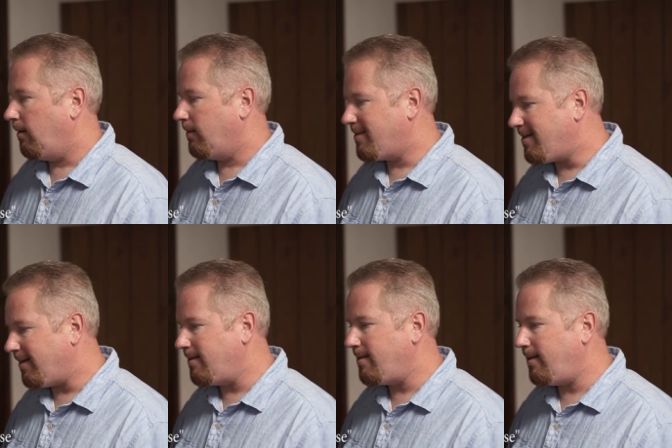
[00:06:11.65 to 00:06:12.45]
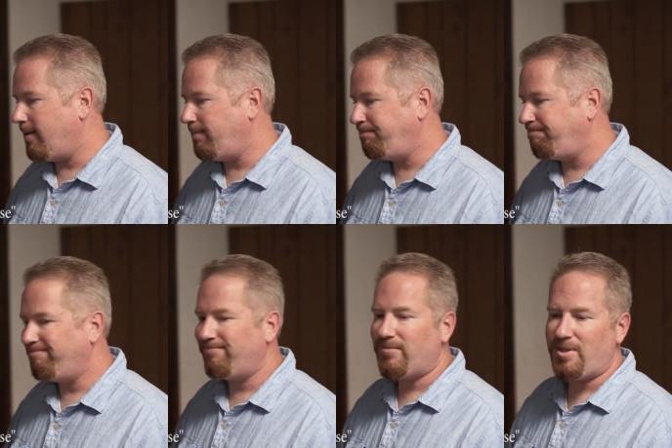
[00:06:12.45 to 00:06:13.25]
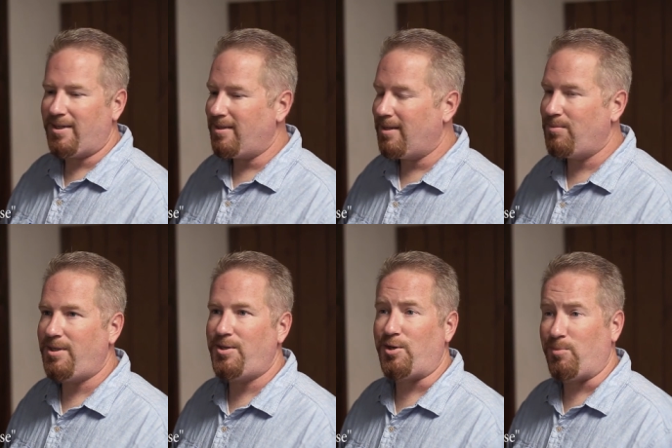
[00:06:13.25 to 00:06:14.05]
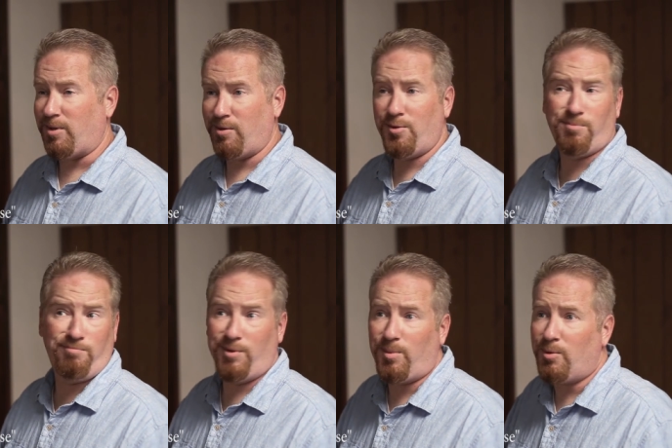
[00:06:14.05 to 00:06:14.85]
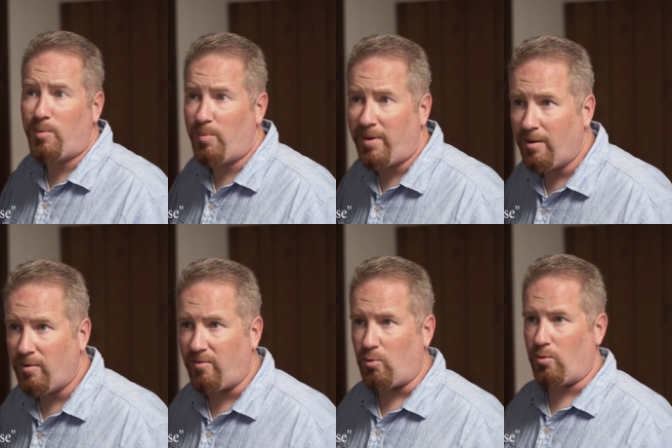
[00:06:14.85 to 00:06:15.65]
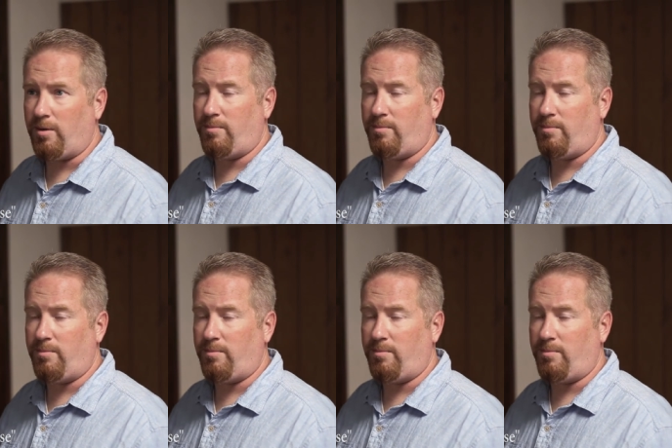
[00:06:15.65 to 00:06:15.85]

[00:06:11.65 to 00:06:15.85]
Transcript: And second time, second time's easier because you're, you're both prepared for it.